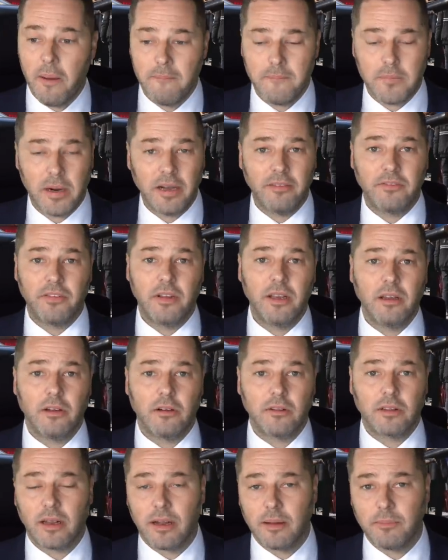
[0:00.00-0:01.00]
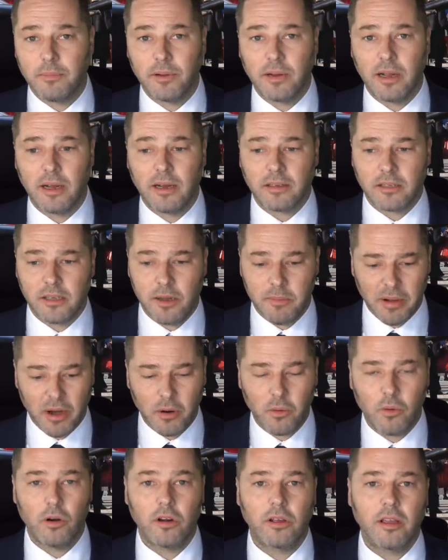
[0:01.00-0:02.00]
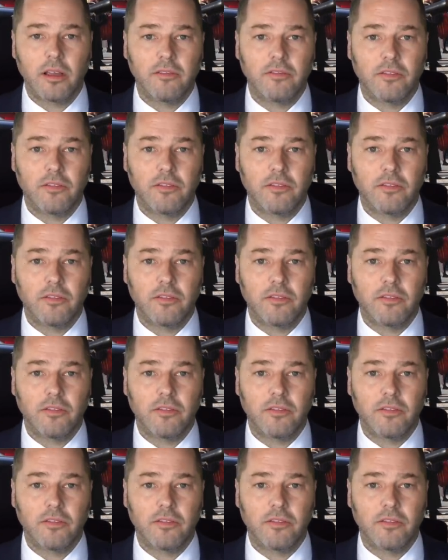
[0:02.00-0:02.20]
my video that I put out about working